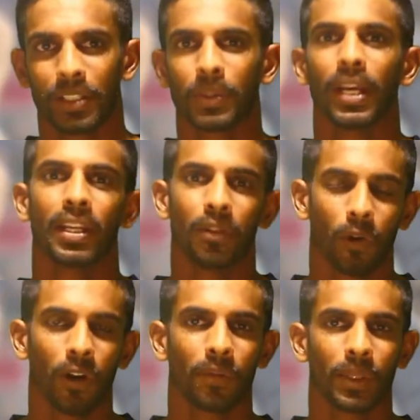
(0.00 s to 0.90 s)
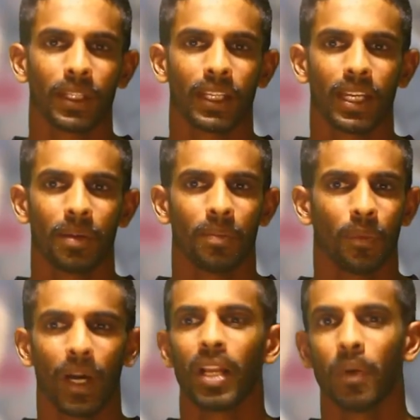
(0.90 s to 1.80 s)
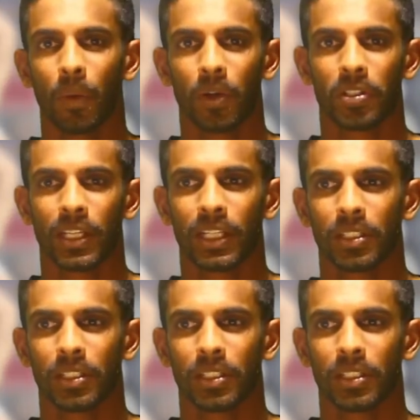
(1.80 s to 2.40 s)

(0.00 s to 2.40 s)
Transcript: to get involved with the game while we're watching it,